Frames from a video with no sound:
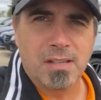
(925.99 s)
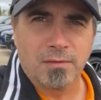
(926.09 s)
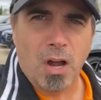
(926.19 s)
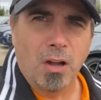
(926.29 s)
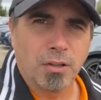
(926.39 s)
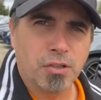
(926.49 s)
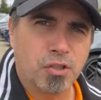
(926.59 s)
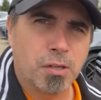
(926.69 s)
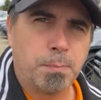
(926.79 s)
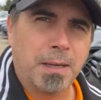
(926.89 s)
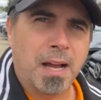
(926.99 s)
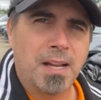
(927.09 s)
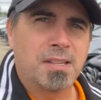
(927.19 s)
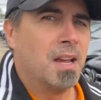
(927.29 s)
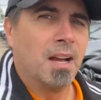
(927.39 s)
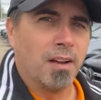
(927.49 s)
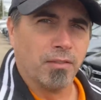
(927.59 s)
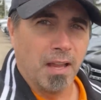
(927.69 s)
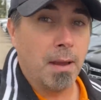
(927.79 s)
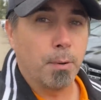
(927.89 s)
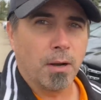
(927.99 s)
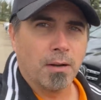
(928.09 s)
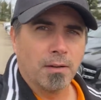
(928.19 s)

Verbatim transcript: of dollars just because of labor.